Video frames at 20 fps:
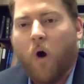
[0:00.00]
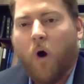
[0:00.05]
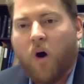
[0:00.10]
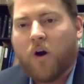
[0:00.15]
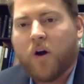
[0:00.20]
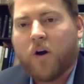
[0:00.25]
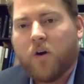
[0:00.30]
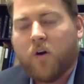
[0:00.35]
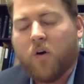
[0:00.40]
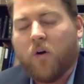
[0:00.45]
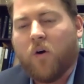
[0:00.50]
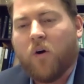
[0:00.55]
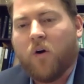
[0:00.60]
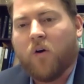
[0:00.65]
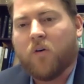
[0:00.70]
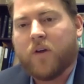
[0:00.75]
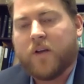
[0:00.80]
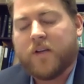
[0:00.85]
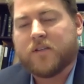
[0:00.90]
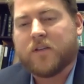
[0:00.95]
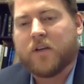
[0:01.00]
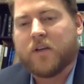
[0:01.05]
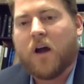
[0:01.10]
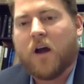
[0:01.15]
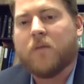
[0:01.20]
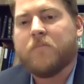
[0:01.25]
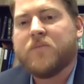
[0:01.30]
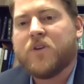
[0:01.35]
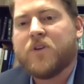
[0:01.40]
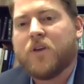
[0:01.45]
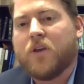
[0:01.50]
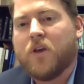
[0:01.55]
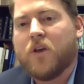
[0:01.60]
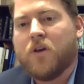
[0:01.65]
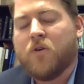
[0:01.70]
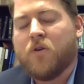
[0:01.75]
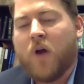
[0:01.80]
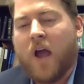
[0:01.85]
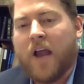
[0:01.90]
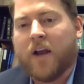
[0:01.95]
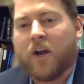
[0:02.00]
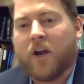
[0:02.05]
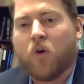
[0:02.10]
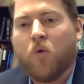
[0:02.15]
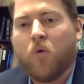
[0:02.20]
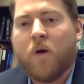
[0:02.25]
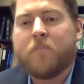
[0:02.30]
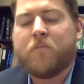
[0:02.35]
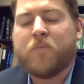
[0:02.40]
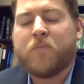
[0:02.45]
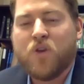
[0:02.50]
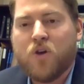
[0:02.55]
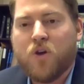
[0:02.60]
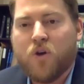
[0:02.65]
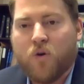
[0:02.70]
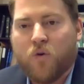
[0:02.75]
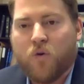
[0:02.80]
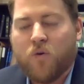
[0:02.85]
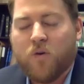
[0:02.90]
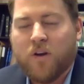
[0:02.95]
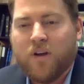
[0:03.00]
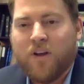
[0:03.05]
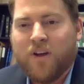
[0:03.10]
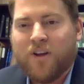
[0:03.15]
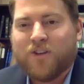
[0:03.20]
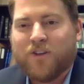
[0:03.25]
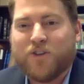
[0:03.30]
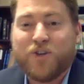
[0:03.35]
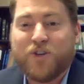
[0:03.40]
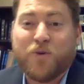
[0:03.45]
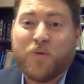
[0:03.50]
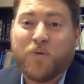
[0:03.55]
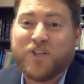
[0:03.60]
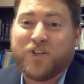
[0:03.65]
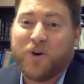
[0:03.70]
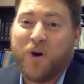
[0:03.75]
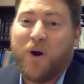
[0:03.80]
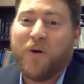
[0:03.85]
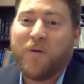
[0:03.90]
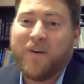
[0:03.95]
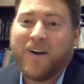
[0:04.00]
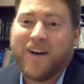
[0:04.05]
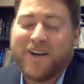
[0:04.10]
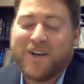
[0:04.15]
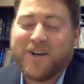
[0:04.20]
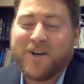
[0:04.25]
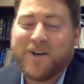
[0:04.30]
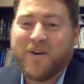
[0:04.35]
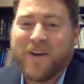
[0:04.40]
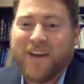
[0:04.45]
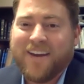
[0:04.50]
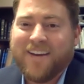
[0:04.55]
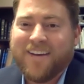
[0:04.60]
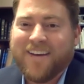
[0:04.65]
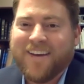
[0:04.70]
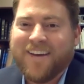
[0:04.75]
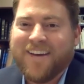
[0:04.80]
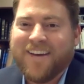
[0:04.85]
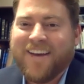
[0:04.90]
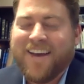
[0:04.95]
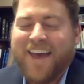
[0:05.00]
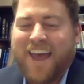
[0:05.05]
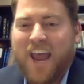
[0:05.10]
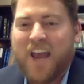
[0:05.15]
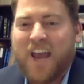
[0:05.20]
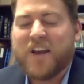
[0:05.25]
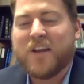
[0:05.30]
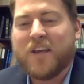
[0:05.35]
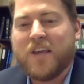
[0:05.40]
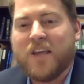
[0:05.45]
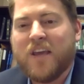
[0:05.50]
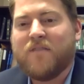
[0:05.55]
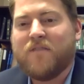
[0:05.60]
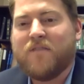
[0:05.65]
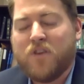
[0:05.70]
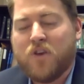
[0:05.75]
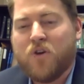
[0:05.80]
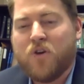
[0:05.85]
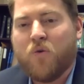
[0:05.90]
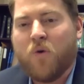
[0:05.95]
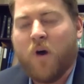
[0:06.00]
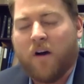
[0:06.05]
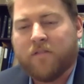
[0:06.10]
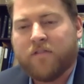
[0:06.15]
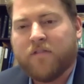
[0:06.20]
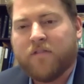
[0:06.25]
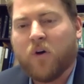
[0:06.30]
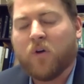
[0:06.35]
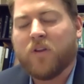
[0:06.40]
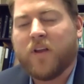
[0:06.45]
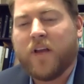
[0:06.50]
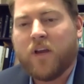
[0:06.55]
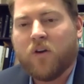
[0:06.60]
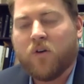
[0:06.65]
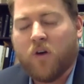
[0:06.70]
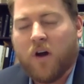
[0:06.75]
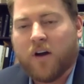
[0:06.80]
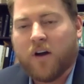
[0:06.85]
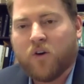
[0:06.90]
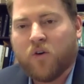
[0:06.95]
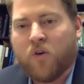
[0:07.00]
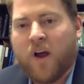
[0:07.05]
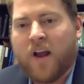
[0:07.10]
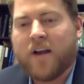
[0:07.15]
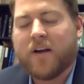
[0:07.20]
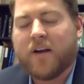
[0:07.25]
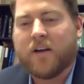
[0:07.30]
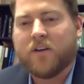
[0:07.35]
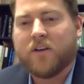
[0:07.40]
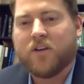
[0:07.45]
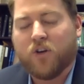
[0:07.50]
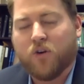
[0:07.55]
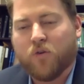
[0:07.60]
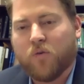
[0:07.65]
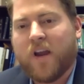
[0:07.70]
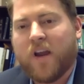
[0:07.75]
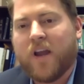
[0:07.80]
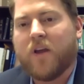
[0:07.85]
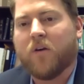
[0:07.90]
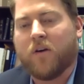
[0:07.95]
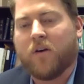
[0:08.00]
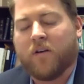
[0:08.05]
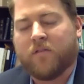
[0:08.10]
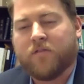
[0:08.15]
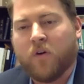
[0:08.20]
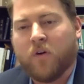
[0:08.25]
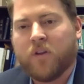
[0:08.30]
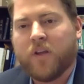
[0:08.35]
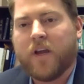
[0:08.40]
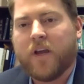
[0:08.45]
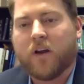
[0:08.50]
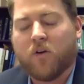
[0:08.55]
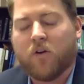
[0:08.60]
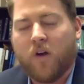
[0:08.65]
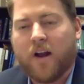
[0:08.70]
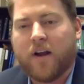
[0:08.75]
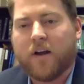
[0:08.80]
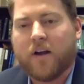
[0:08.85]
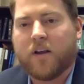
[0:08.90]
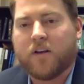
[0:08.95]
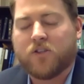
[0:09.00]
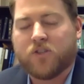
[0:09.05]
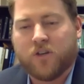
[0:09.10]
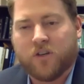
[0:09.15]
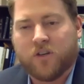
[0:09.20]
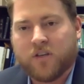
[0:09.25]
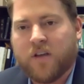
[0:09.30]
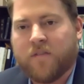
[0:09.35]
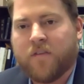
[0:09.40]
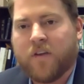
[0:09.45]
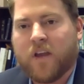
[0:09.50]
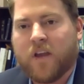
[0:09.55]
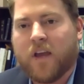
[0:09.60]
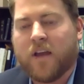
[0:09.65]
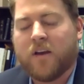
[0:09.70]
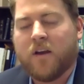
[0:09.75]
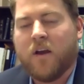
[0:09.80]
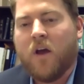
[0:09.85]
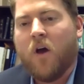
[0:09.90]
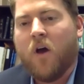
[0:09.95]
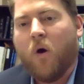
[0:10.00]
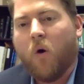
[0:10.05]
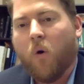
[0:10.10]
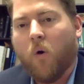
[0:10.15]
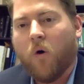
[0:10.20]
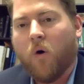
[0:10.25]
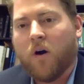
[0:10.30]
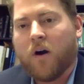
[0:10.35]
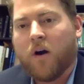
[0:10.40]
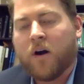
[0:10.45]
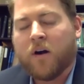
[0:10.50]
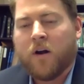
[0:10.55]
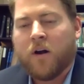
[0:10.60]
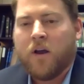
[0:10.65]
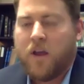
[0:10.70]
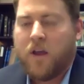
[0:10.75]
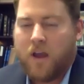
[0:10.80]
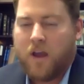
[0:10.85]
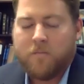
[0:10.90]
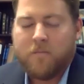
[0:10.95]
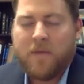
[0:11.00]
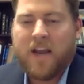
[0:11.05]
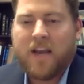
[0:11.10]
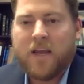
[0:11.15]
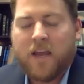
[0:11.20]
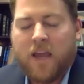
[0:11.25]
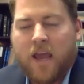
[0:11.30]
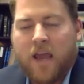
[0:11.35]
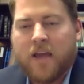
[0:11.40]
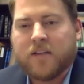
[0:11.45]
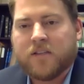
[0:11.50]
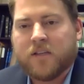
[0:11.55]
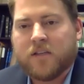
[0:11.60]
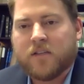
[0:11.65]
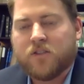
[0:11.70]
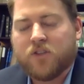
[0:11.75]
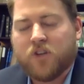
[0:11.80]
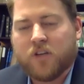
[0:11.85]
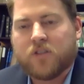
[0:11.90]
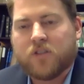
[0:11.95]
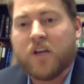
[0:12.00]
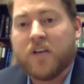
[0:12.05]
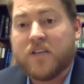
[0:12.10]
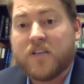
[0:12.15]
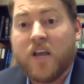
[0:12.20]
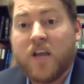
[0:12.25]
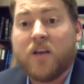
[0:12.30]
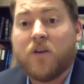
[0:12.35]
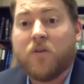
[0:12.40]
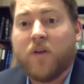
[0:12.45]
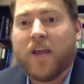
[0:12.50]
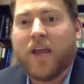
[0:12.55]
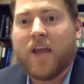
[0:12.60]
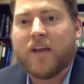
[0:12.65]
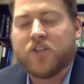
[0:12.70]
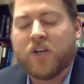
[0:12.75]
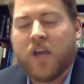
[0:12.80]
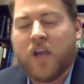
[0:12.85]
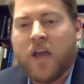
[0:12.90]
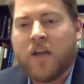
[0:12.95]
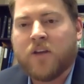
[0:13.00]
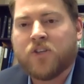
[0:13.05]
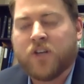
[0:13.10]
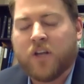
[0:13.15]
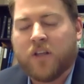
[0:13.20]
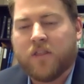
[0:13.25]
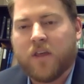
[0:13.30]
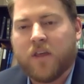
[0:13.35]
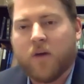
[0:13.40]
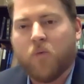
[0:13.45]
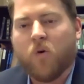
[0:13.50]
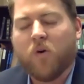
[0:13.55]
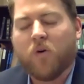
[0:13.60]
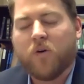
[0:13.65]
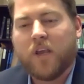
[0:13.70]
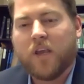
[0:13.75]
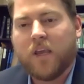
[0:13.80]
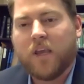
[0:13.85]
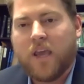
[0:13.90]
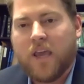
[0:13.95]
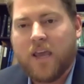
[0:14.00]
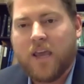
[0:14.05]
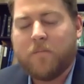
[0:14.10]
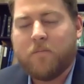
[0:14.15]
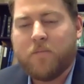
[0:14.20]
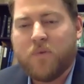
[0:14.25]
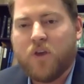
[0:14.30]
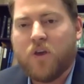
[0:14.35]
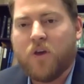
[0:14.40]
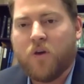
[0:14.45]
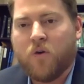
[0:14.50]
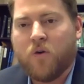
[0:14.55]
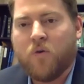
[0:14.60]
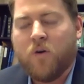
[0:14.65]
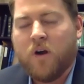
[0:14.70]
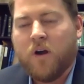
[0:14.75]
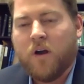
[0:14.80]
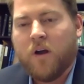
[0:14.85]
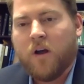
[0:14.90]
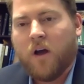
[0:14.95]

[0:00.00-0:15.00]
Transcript: our goal is to come to you and equip you to do what you're already doing, and to give you a fully accredited degree or a fully accredited certificate, or in many cases, just continuing education that will keep you